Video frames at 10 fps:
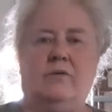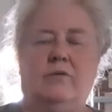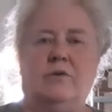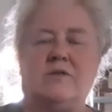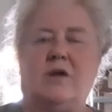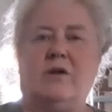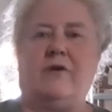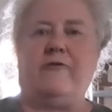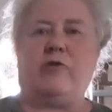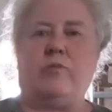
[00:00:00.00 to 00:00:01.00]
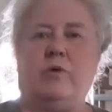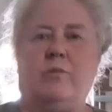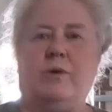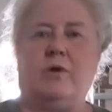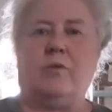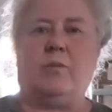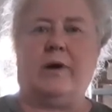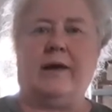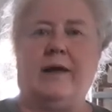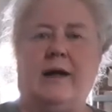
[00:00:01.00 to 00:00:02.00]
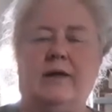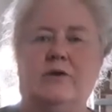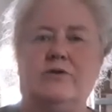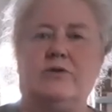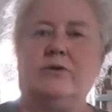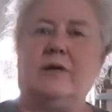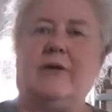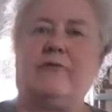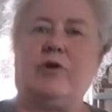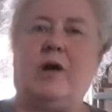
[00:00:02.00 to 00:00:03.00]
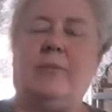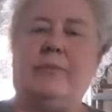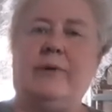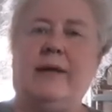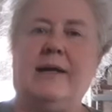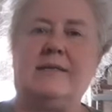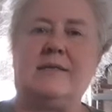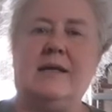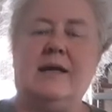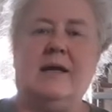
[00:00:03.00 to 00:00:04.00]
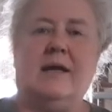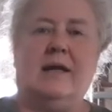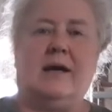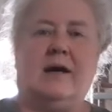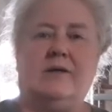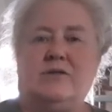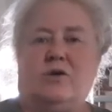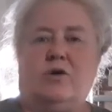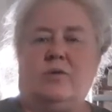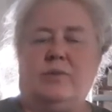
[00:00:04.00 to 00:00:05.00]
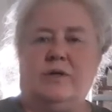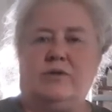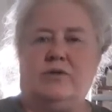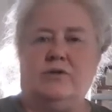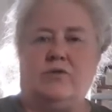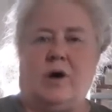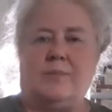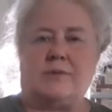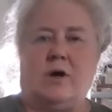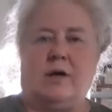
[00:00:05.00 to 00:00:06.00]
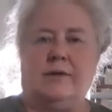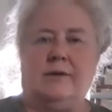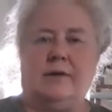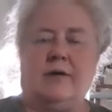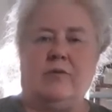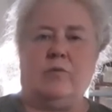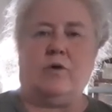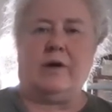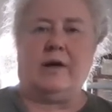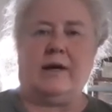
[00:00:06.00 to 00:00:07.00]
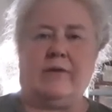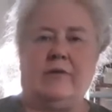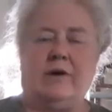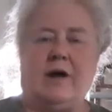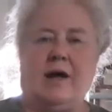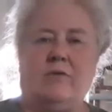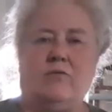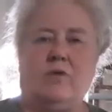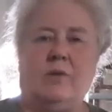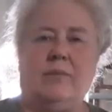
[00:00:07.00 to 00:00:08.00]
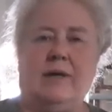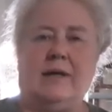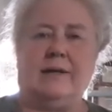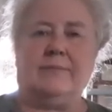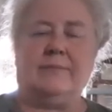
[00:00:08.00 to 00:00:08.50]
was uncomfortable, but her body got used to it after a couple days. I just told her to put two drops on every morning and every night and rub in,